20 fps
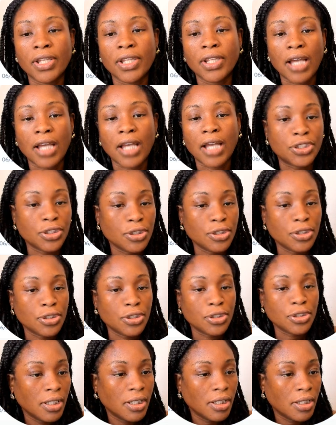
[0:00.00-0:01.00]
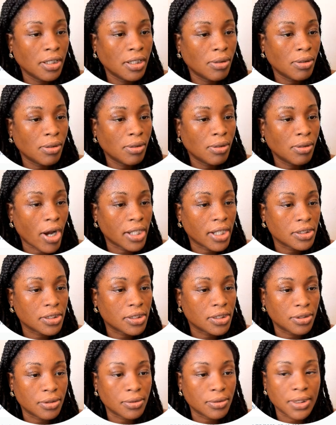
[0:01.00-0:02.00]
I do want
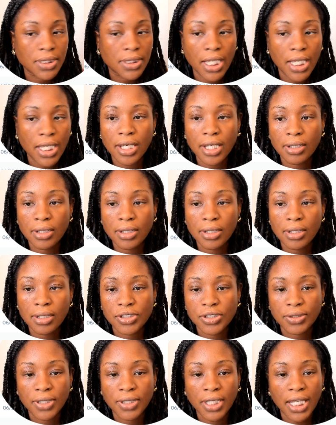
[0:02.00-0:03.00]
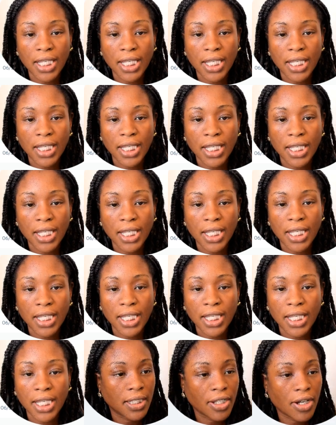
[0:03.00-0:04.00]
to say, once you get it, you want to
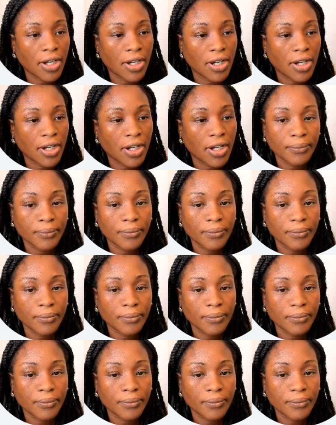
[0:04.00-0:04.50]
click on it.